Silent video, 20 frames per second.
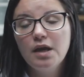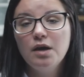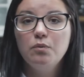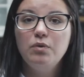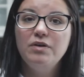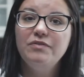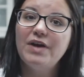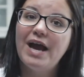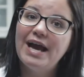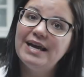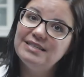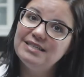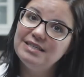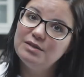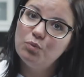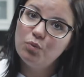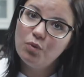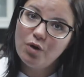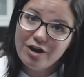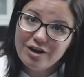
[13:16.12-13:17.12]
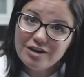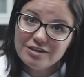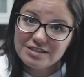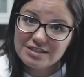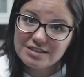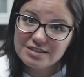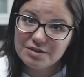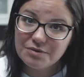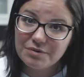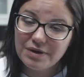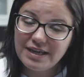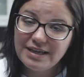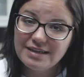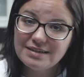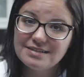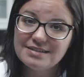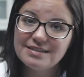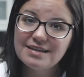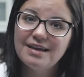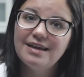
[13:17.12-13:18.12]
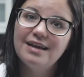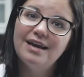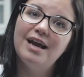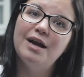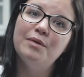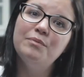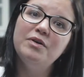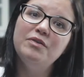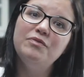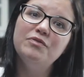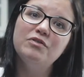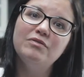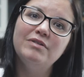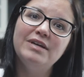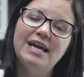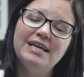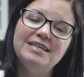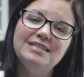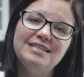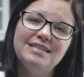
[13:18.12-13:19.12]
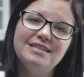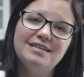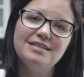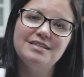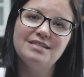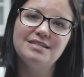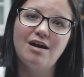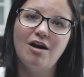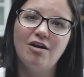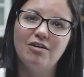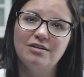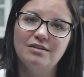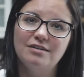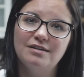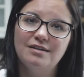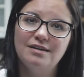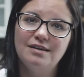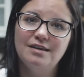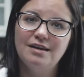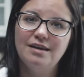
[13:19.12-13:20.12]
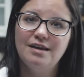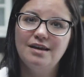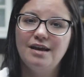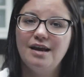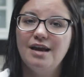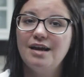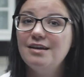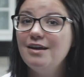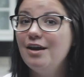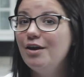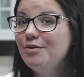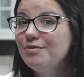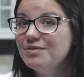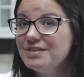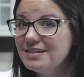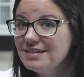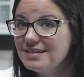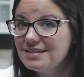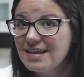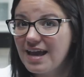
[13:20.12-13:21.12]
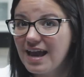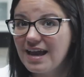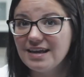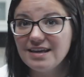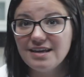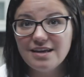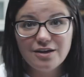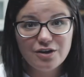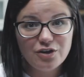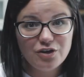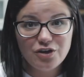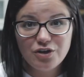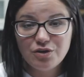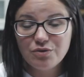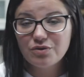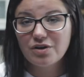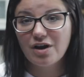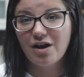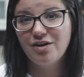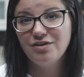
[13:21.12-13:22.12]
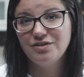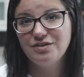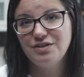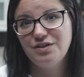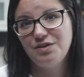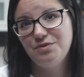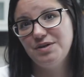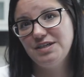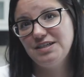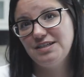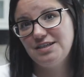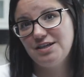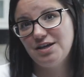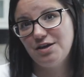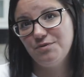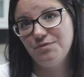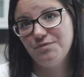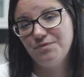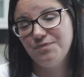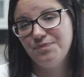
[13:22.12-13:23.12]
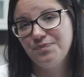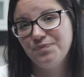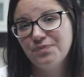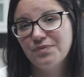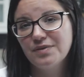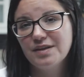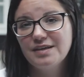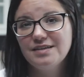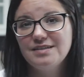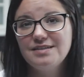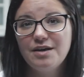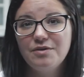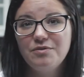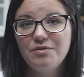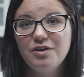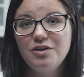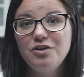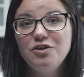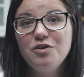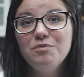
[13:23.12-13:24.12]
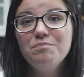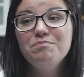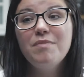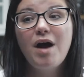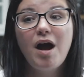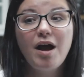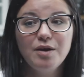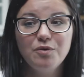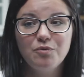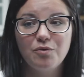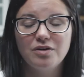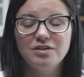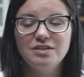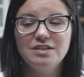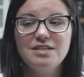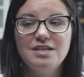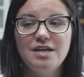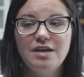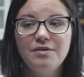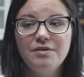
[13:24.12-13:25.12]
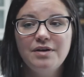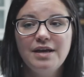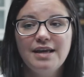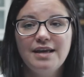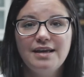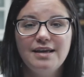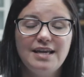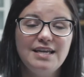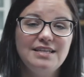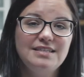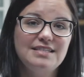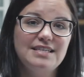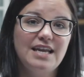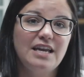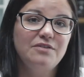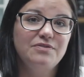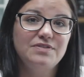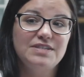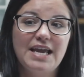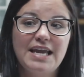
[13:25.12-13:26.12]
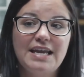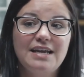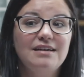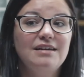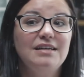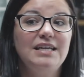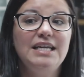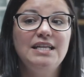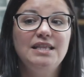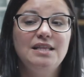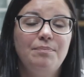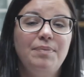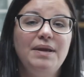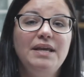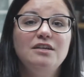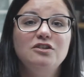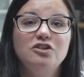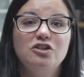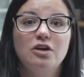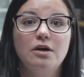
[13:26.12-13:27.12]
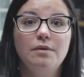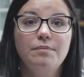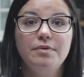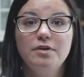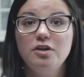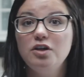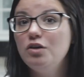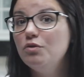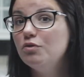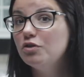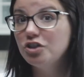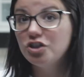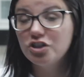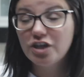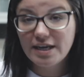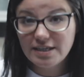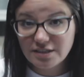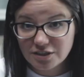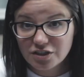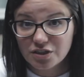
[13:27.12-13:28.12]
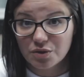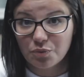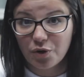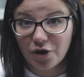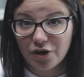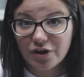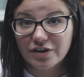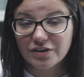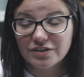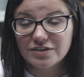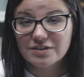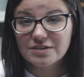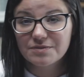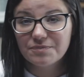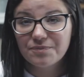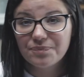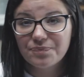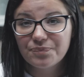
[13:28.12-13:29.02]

We've added words to it and we've created a song. And who's to say you can't do it too? So you might want to, instead of saying clean the beach up, you could change the words.